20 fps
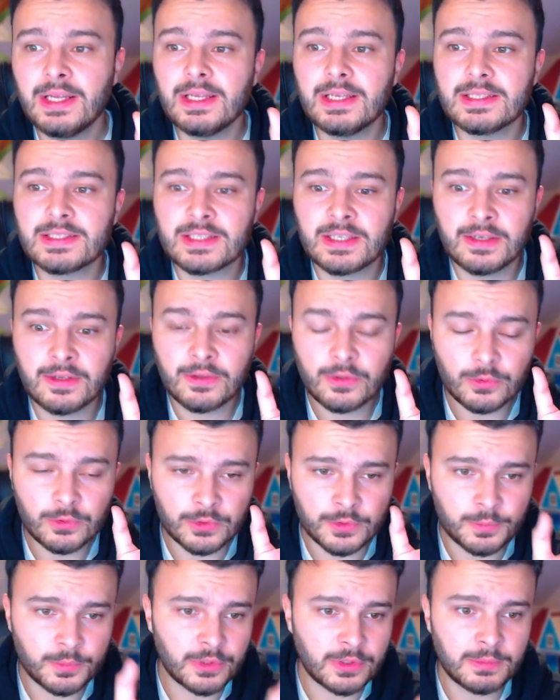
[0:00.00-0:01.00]
is going to
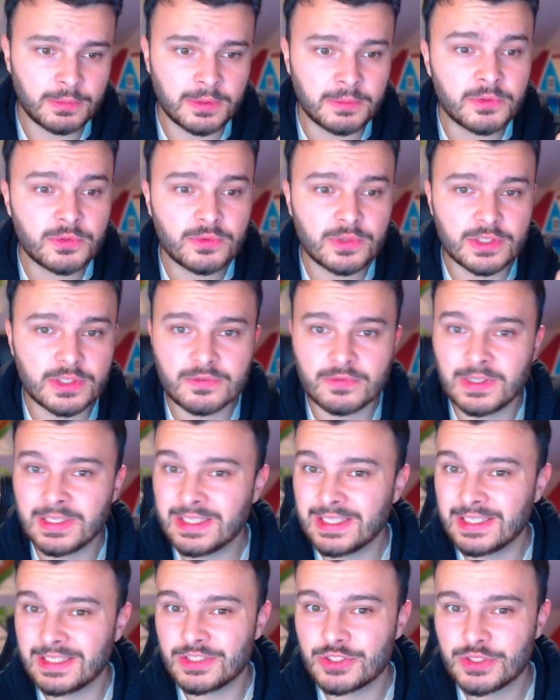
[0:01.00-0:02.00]
cause problems for us
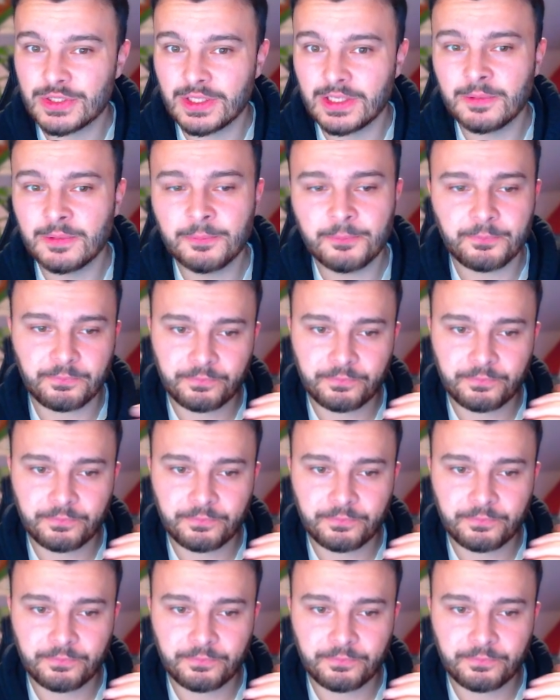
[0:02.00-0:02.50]
financially.